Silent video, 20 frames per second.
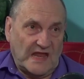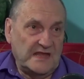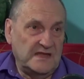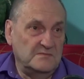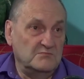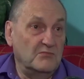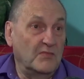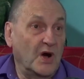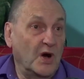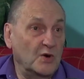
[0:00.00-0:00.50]

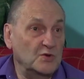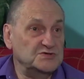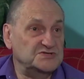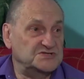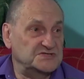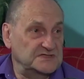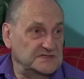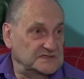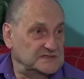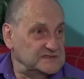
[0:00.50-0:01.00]

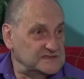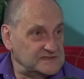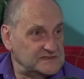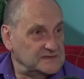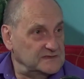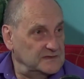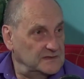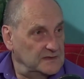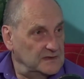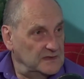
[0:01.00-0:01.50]

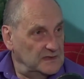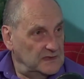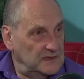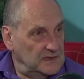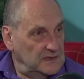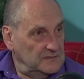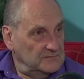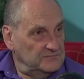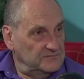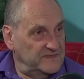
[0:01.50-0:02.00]
emotions
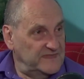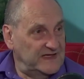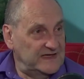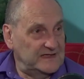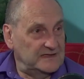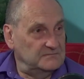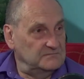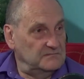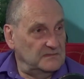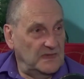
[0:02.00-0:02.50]

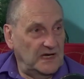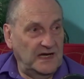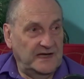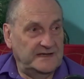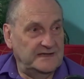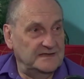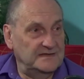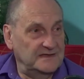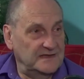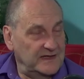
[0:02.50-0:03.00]
that
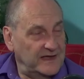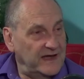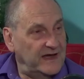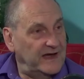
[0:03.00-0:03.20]
I didn't